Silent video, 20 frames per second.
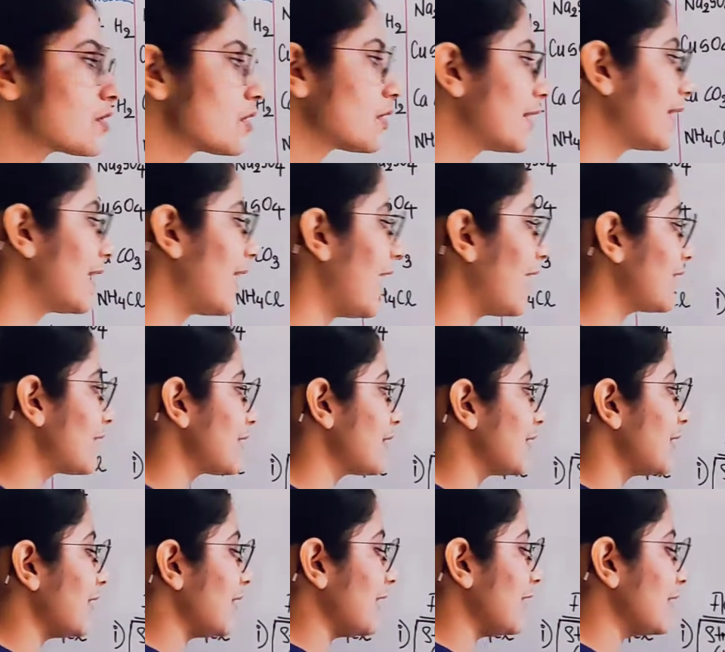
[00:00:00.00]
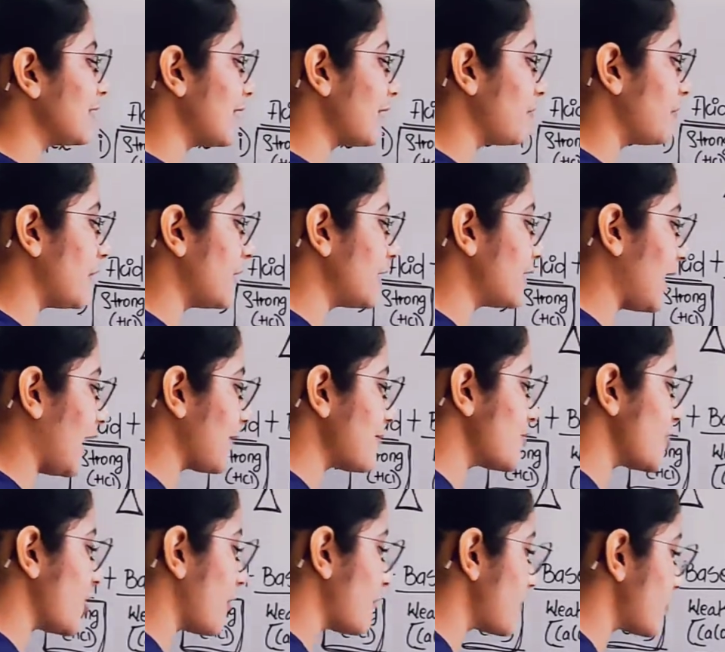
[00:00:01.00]
so there are three different
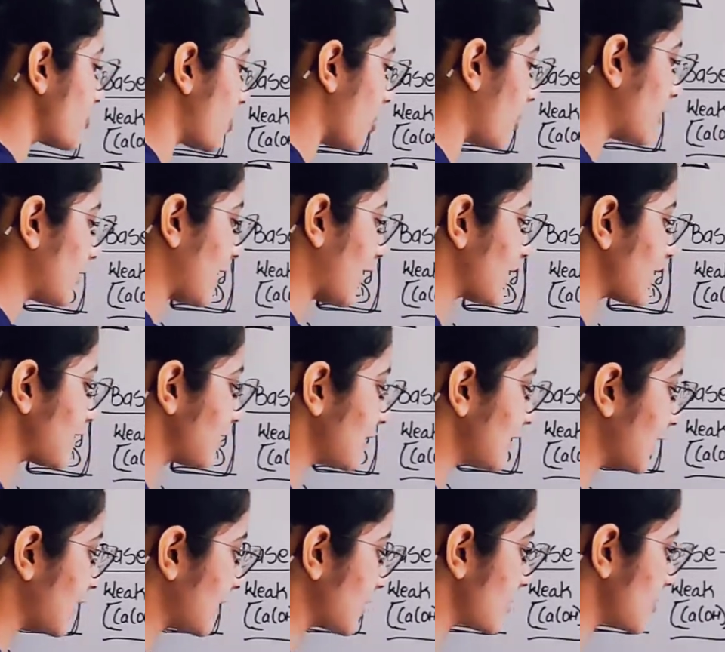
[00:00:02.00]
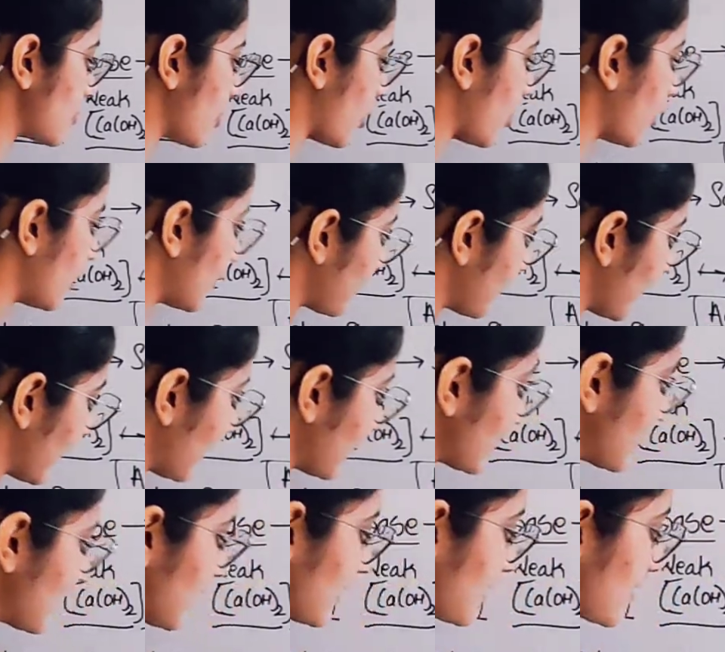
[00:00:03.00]
types of salt: acidic salt,
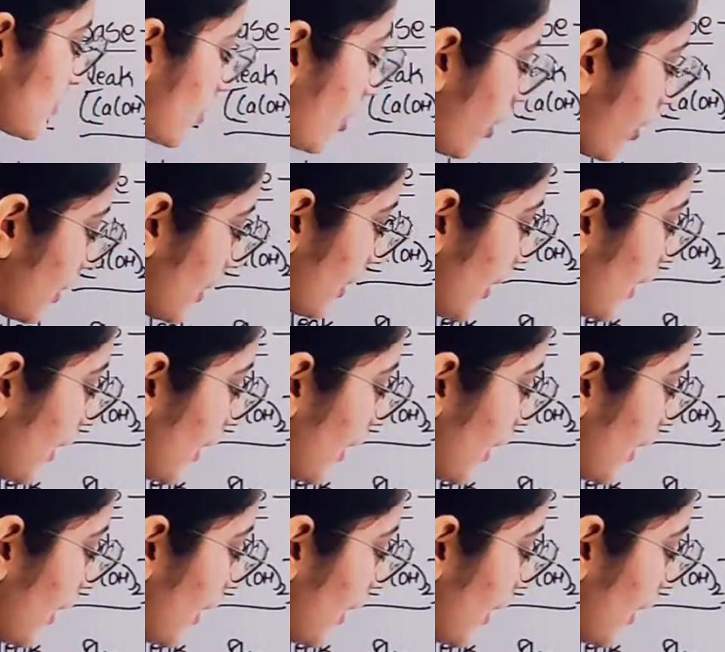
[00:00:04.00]
basic salt